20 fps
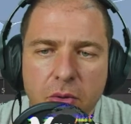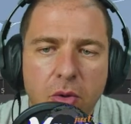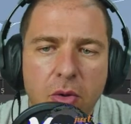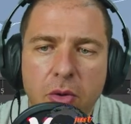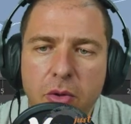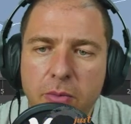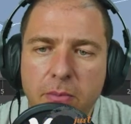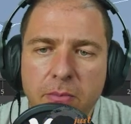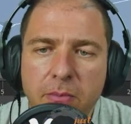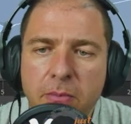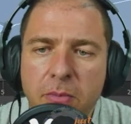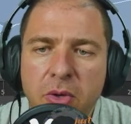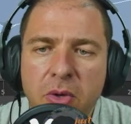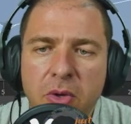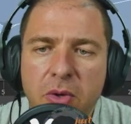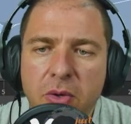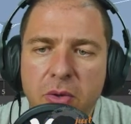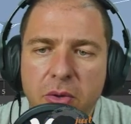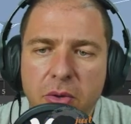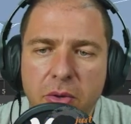or
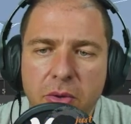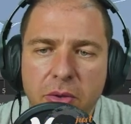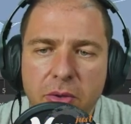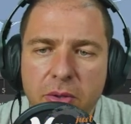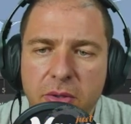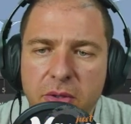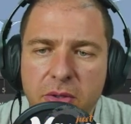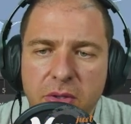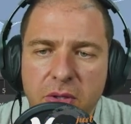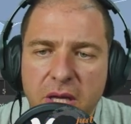more